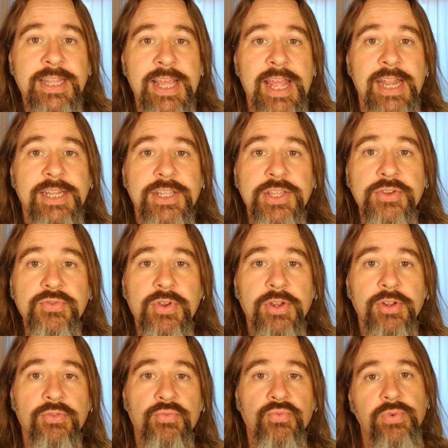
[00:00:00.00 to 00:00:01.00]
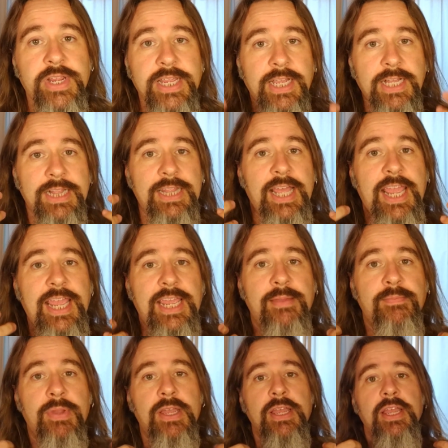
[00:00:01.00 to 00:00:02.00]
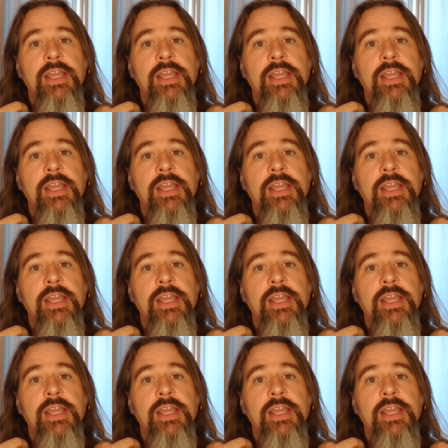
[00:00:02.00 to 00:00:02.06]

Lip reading: that you could reclaim